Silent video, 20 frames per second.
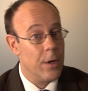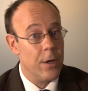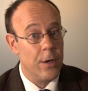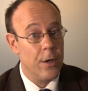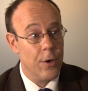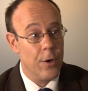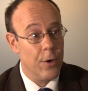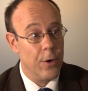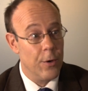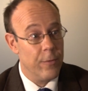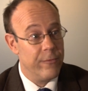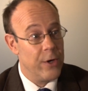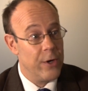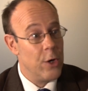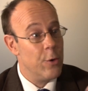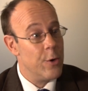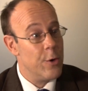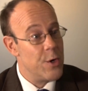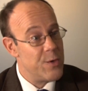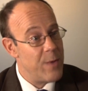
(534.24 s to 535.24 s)
Your
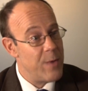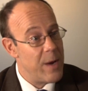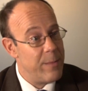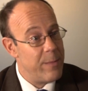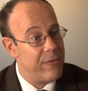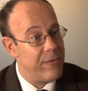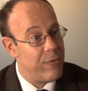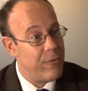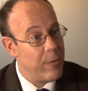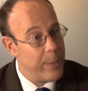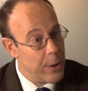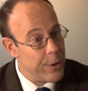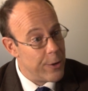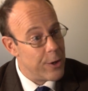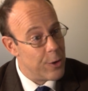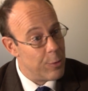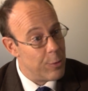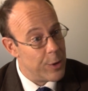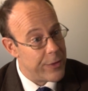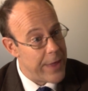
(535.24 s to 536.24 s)
viewers may be
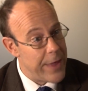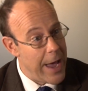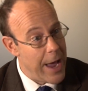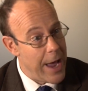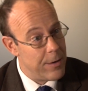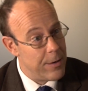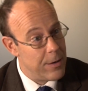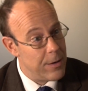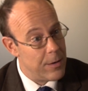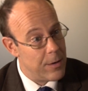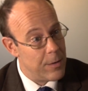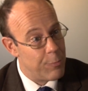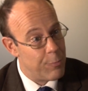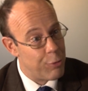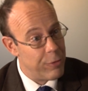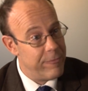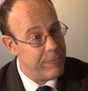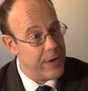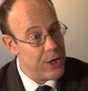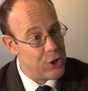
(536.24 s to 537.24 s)
familiar with that
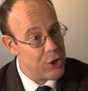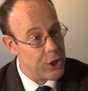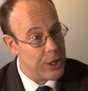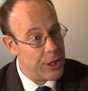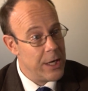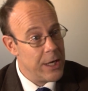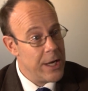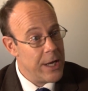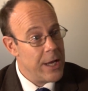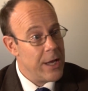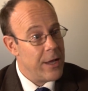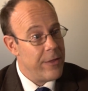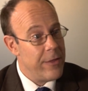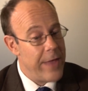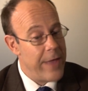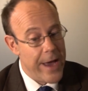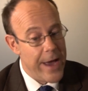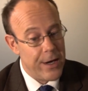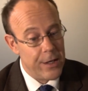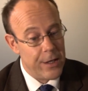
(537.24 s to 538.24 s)
provision.
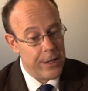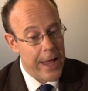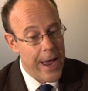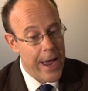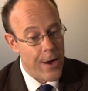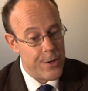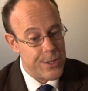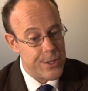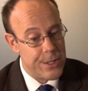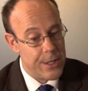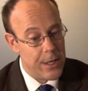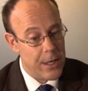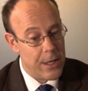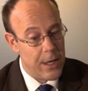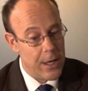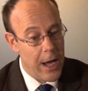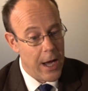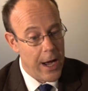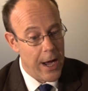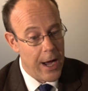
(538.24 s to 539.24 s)
That allows
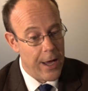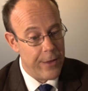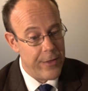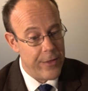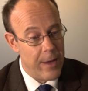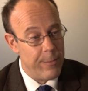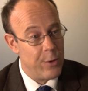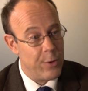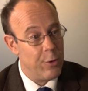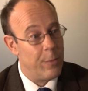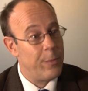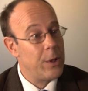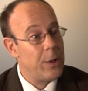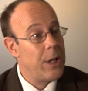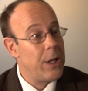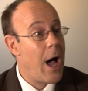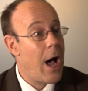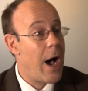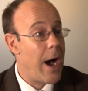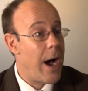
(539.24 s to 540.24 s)
them to
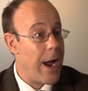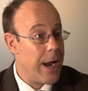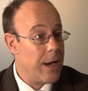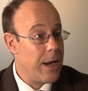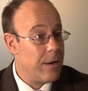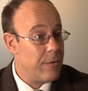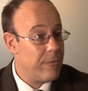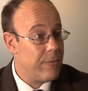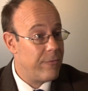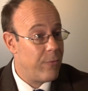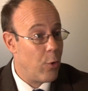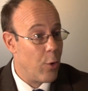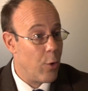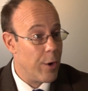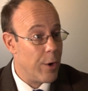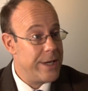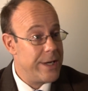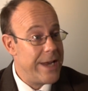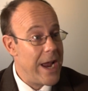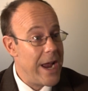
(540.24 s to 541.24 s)
apply
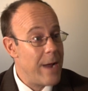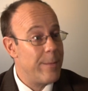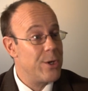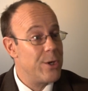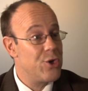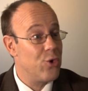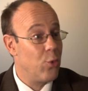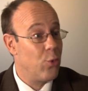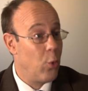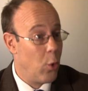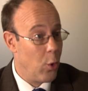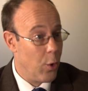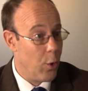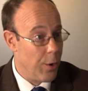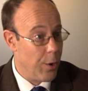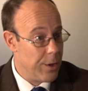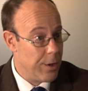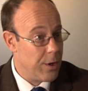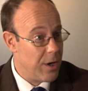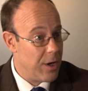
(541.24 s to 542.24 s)
for a damage
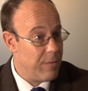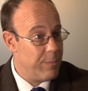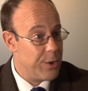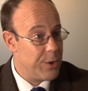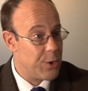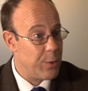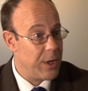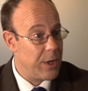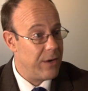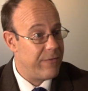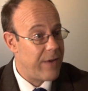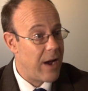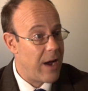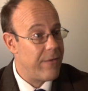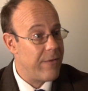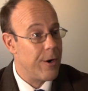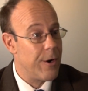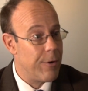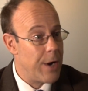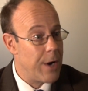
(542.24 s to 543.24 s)
award of between
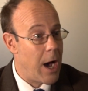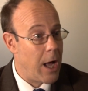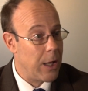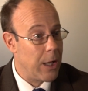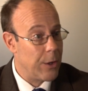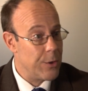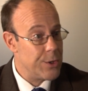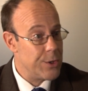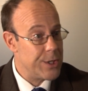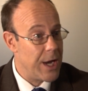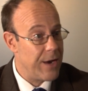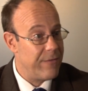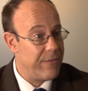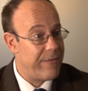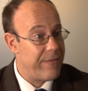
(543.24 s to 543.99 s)
$500 and